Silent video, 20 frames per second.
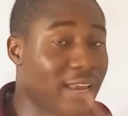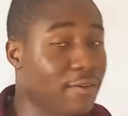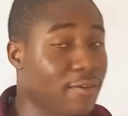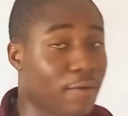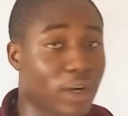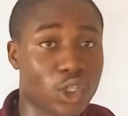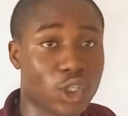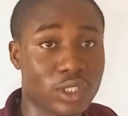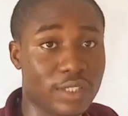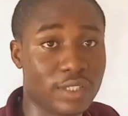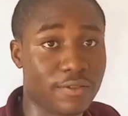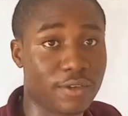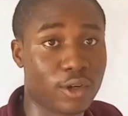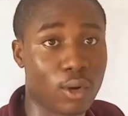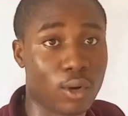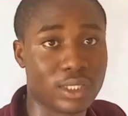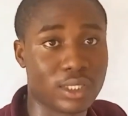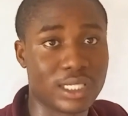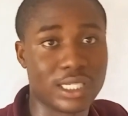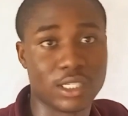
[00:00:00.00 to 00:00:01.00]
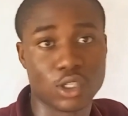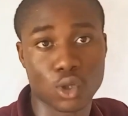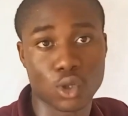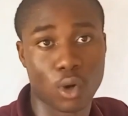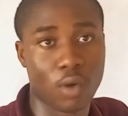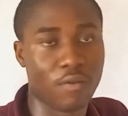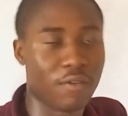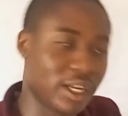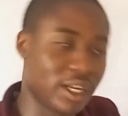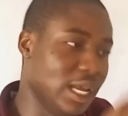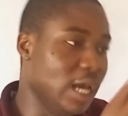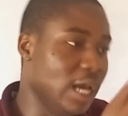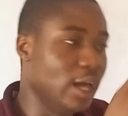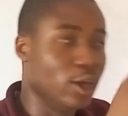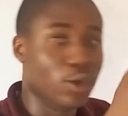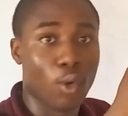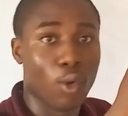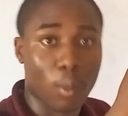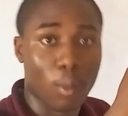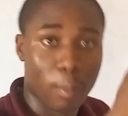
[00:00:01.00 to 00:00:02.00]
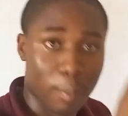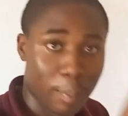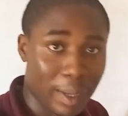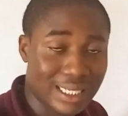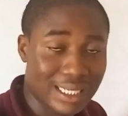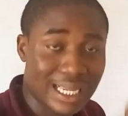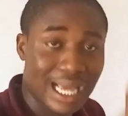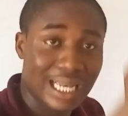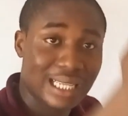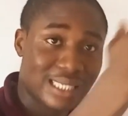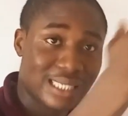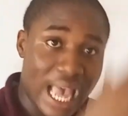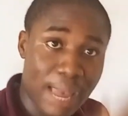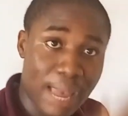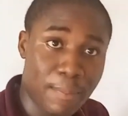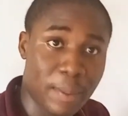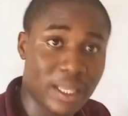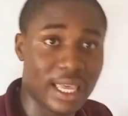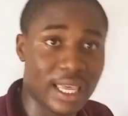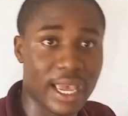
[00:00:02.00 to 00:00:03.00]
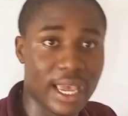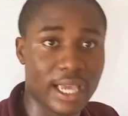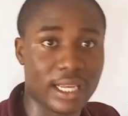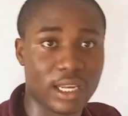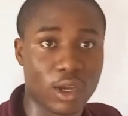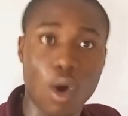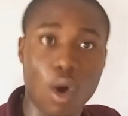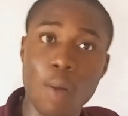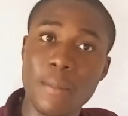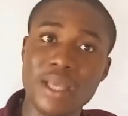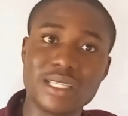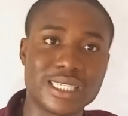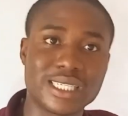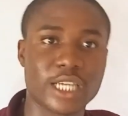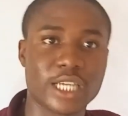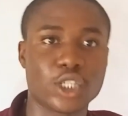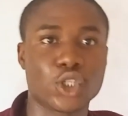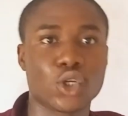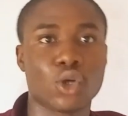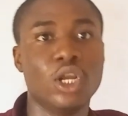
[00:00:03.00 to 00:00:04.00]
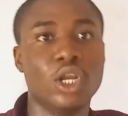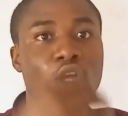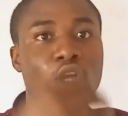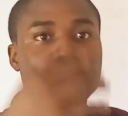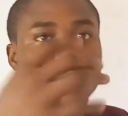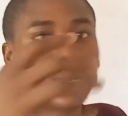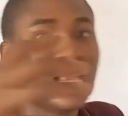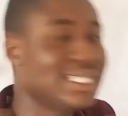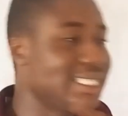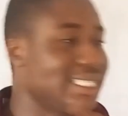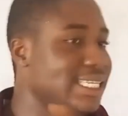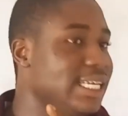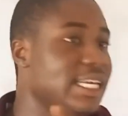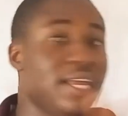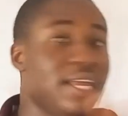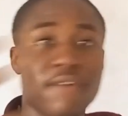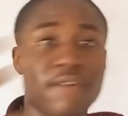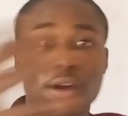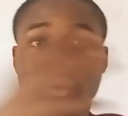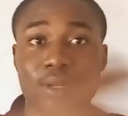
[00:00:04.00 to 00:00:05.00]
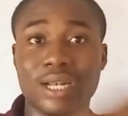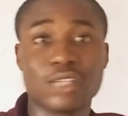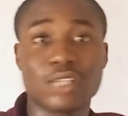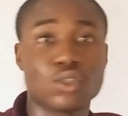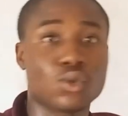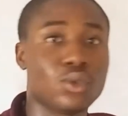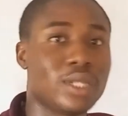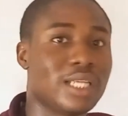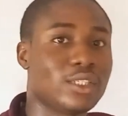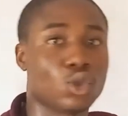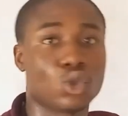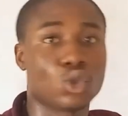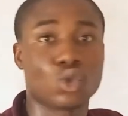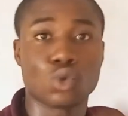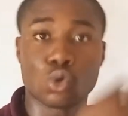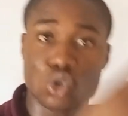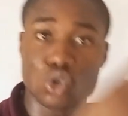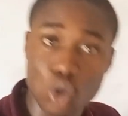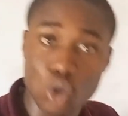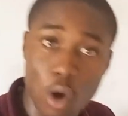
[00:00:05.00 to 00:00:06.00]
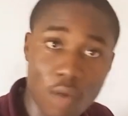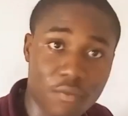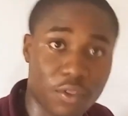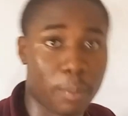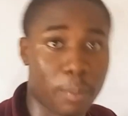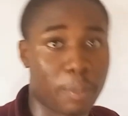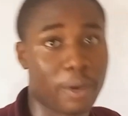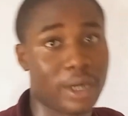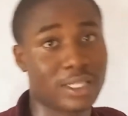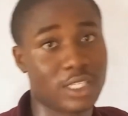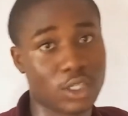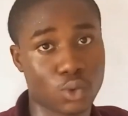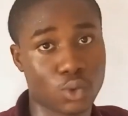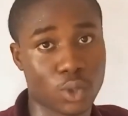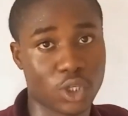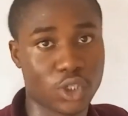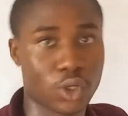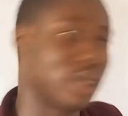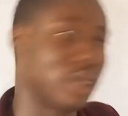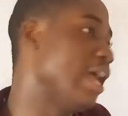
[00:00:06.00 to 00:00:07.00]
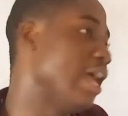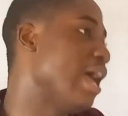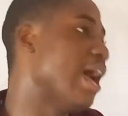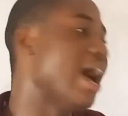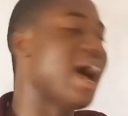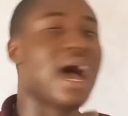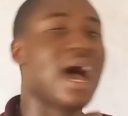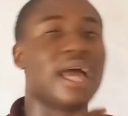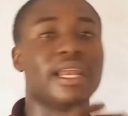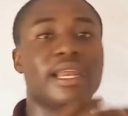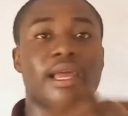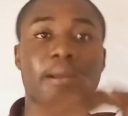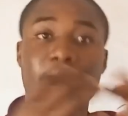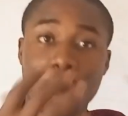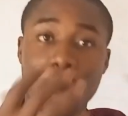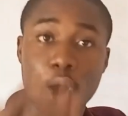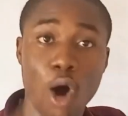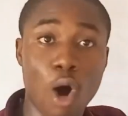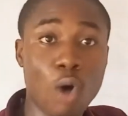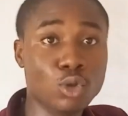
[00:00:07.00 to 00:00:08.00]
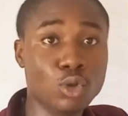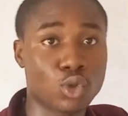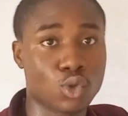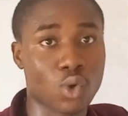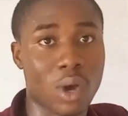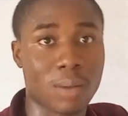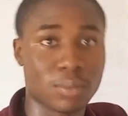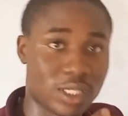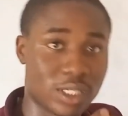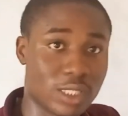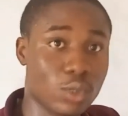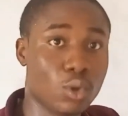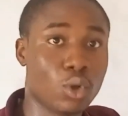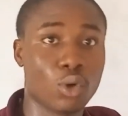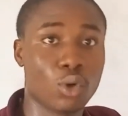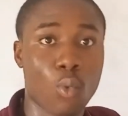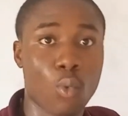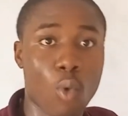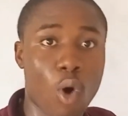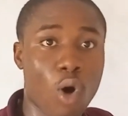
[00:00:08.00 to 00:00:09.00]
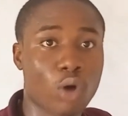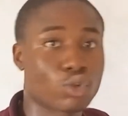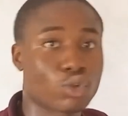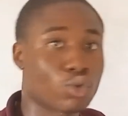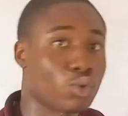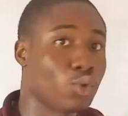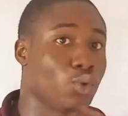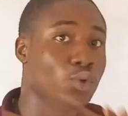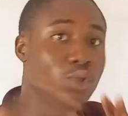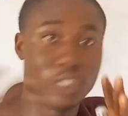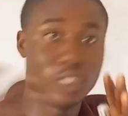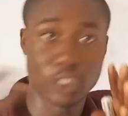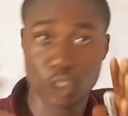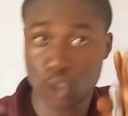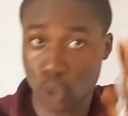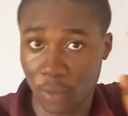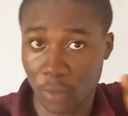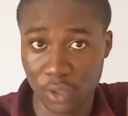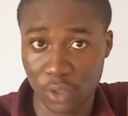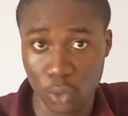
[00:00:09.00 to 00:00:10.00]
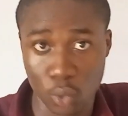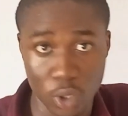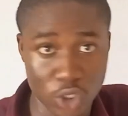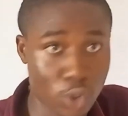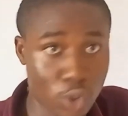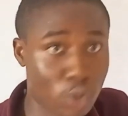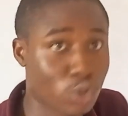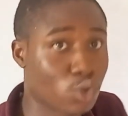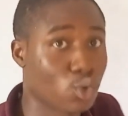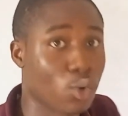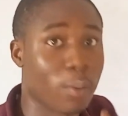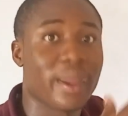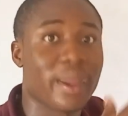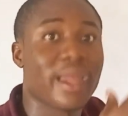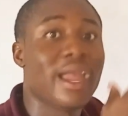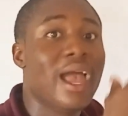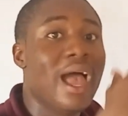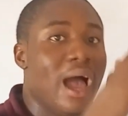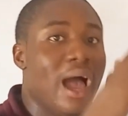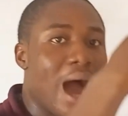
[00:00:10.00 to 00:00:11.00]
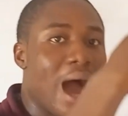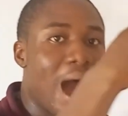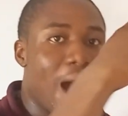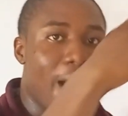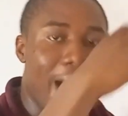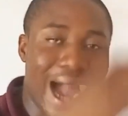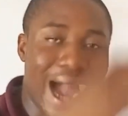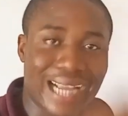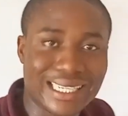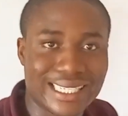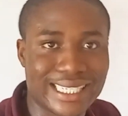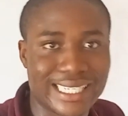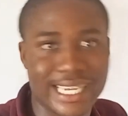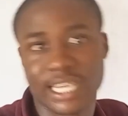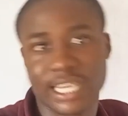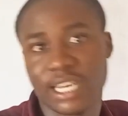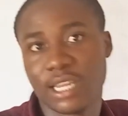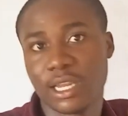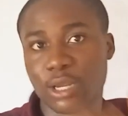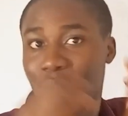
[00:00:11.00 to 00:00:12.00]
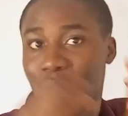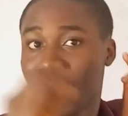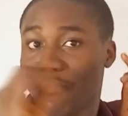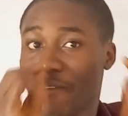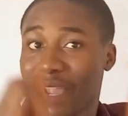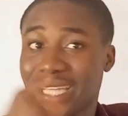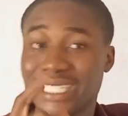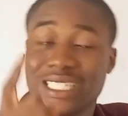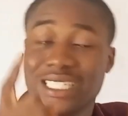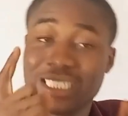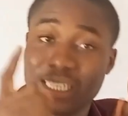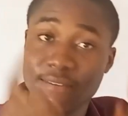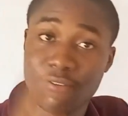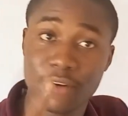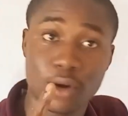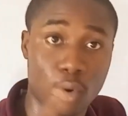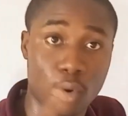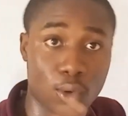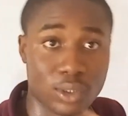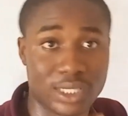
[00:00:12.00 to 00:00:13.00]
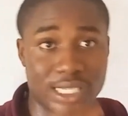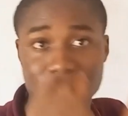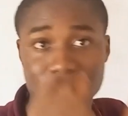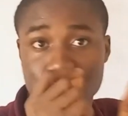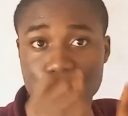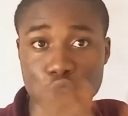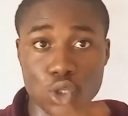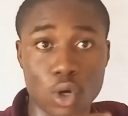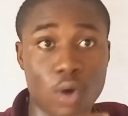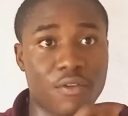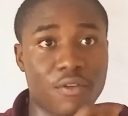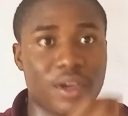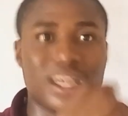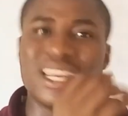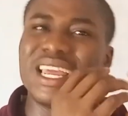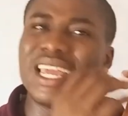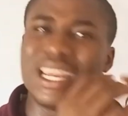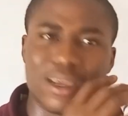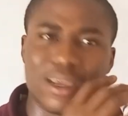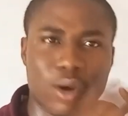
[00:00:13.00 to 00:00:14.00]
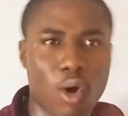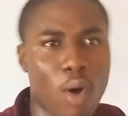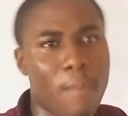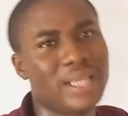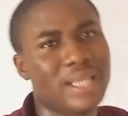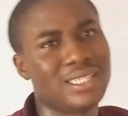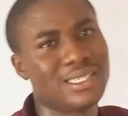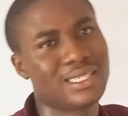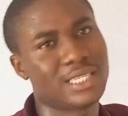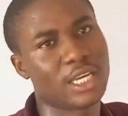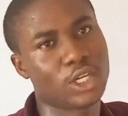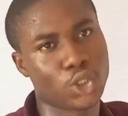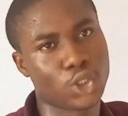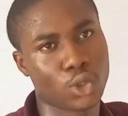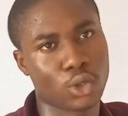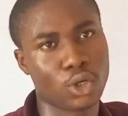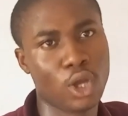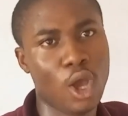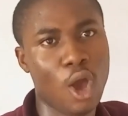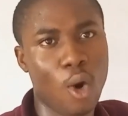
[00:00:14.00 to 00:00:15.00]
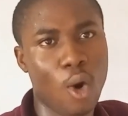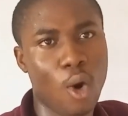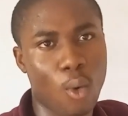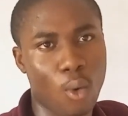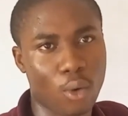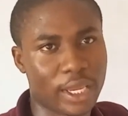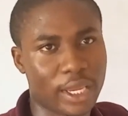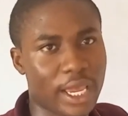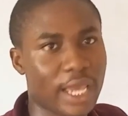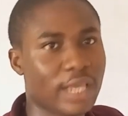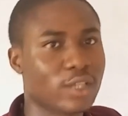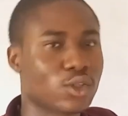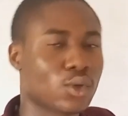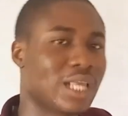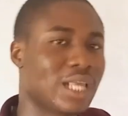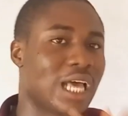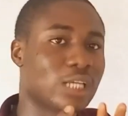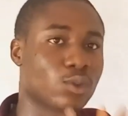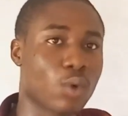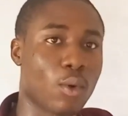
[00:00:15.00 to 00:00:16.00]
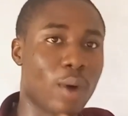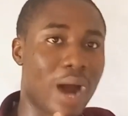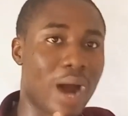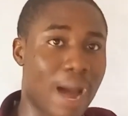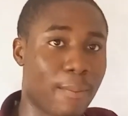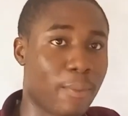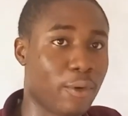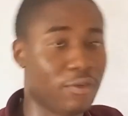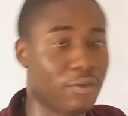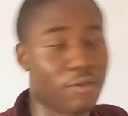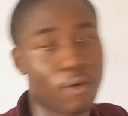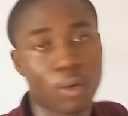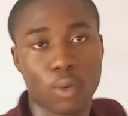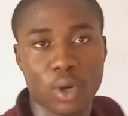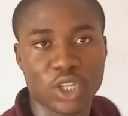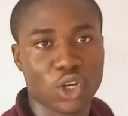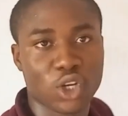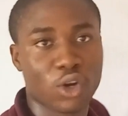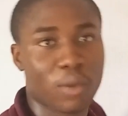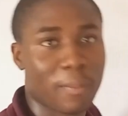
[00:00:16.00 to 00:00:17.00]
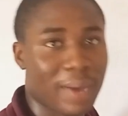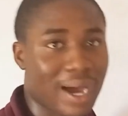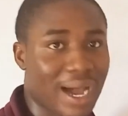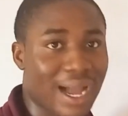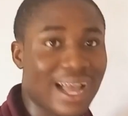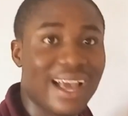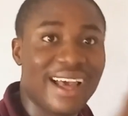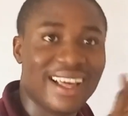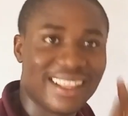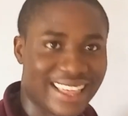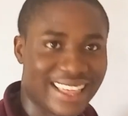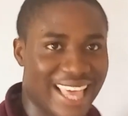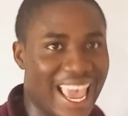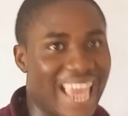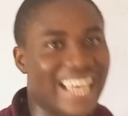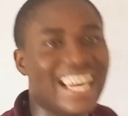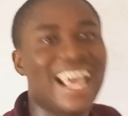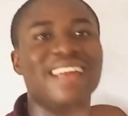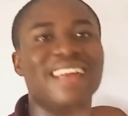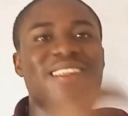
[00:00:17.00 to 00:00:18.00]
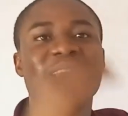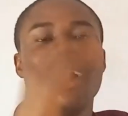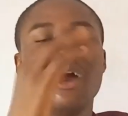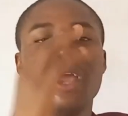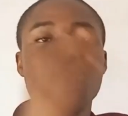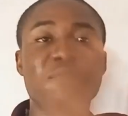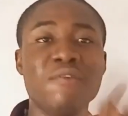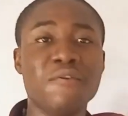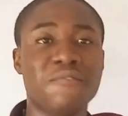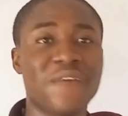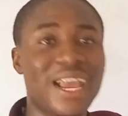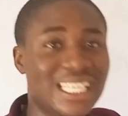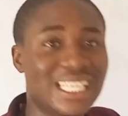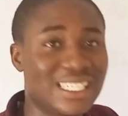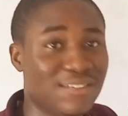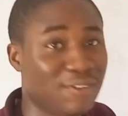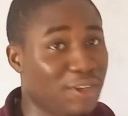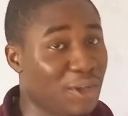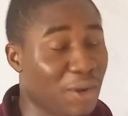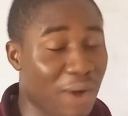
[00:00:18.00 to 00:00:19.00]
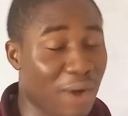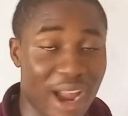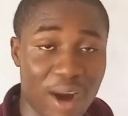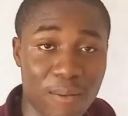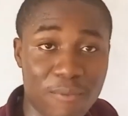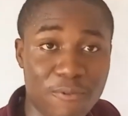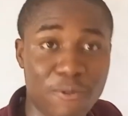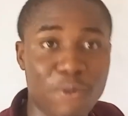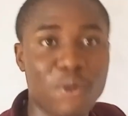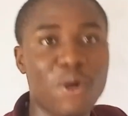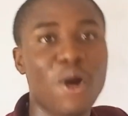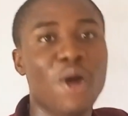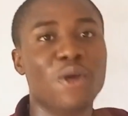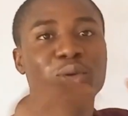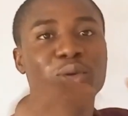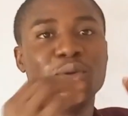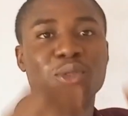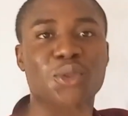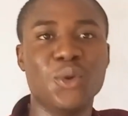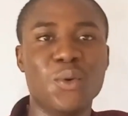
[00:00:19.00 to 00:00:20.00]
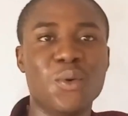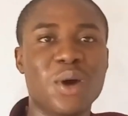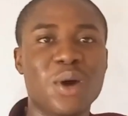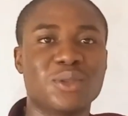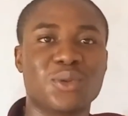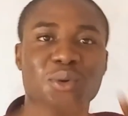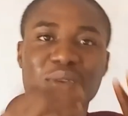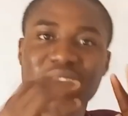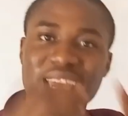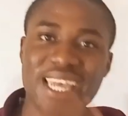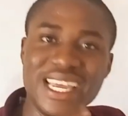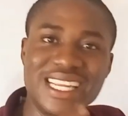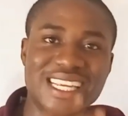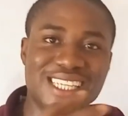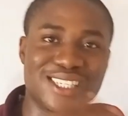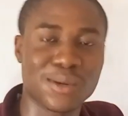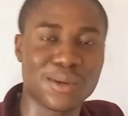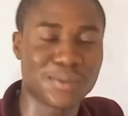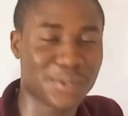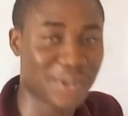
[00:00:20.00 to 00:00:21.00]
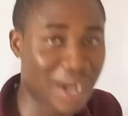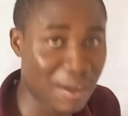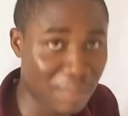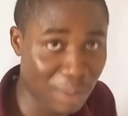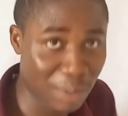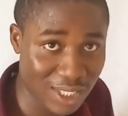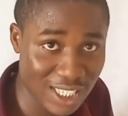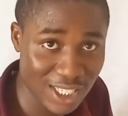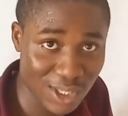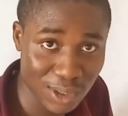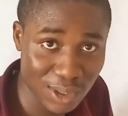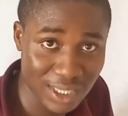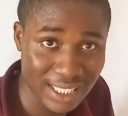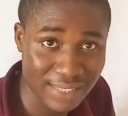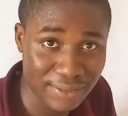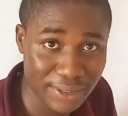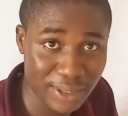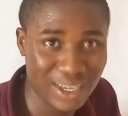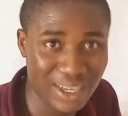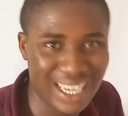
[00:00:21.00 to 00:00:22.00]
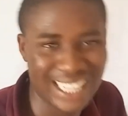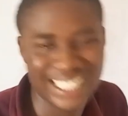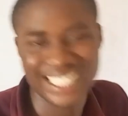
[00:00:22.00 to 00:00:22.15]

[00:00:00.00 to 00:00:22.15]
any question difficulty in solving, you basically type it here in the comment section. So let's see if another student is to solve the practice question. And also, I'm still going to walk through some of the questions you'll be asking you are finding difficulty in solving in the comment section. Okay, so that's what will happen for question number 10. Now, if you find this video helpful, you do well to hit the subscribe button to this video